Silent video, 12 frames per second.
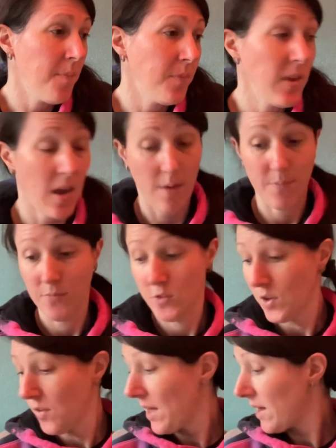yeah,
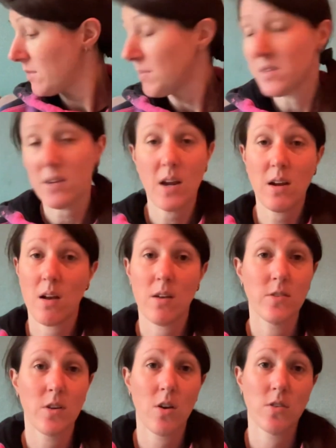so that is my stained glass
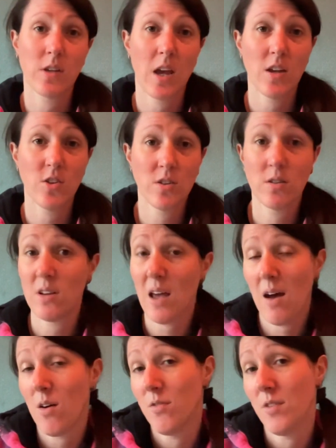starter kit, just
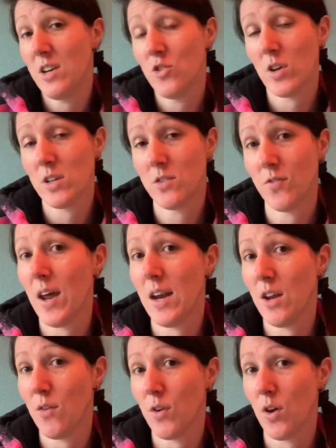out of interest for
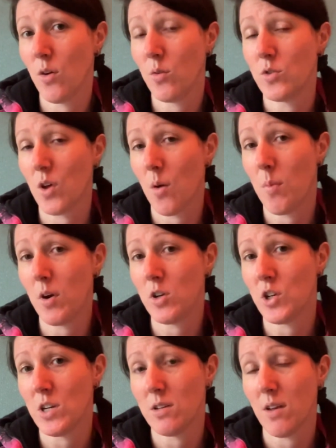any of you. So
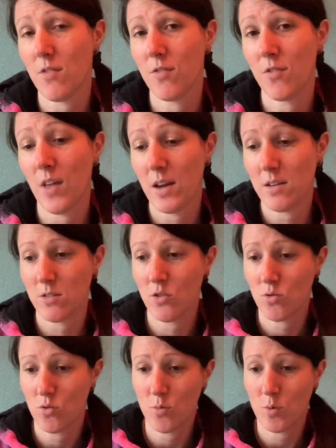apologies if that isn't
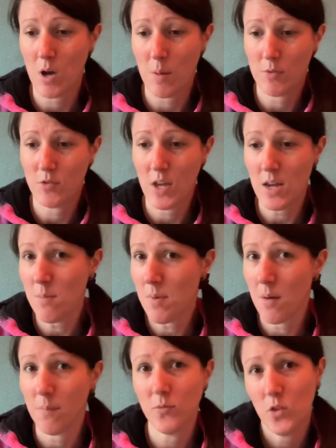your normal cup of tea,
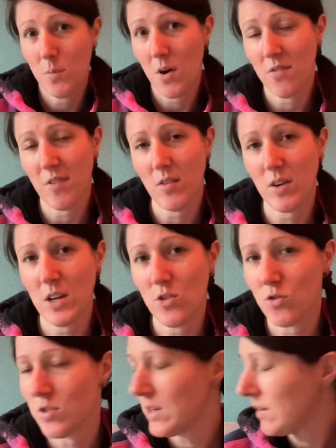but you might have found it
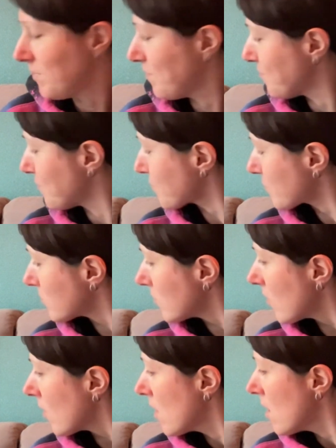interesting.
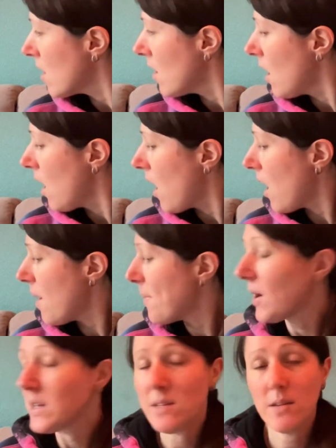
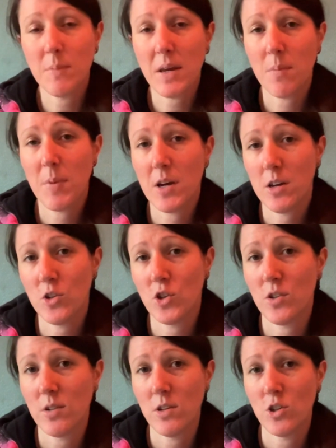I did make a
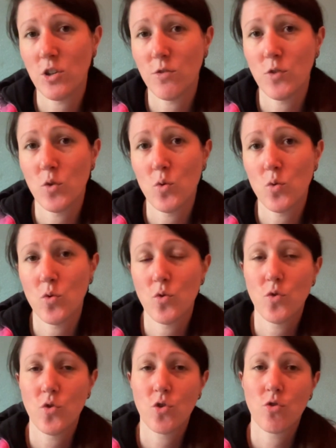purchase in
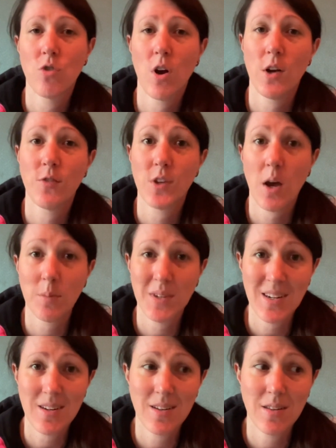Siobhans Crafts
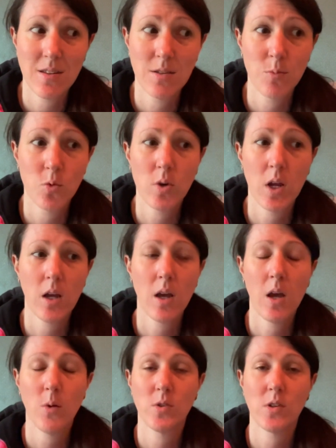update this morning.
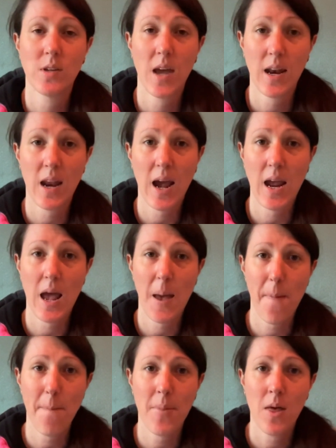It was at 10
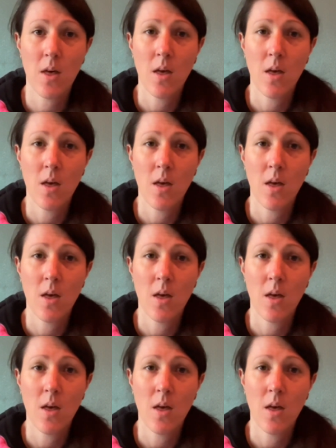a.m.